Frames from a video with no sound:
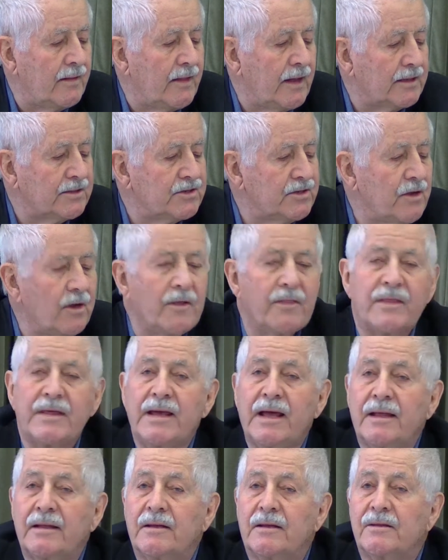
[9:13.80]
that's not
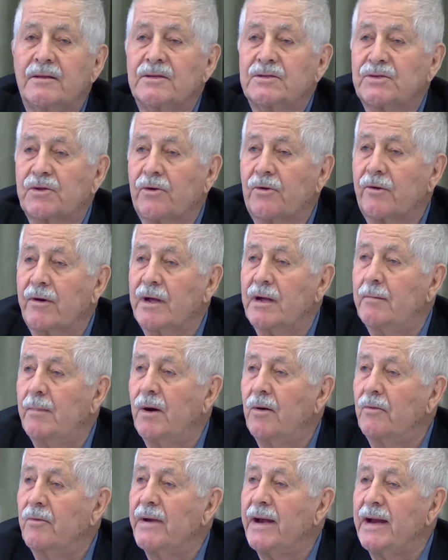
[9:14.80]
the end of the story
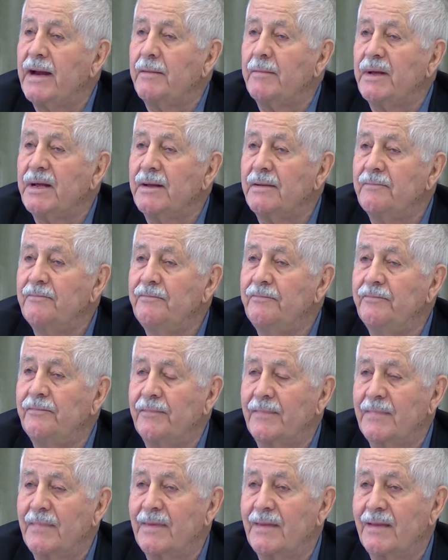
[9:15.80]
about naming
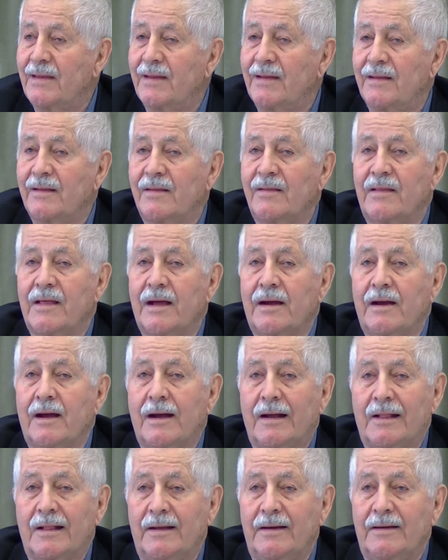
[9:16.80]
that
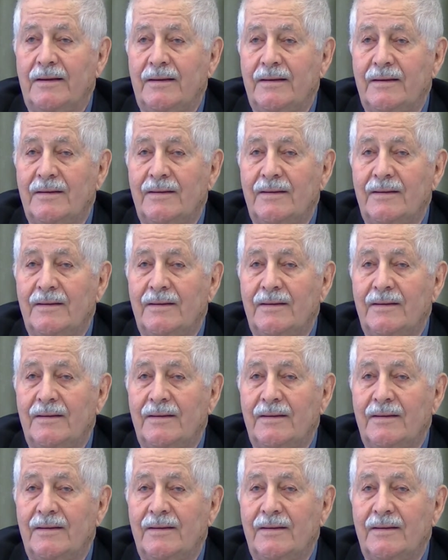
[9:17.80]
island.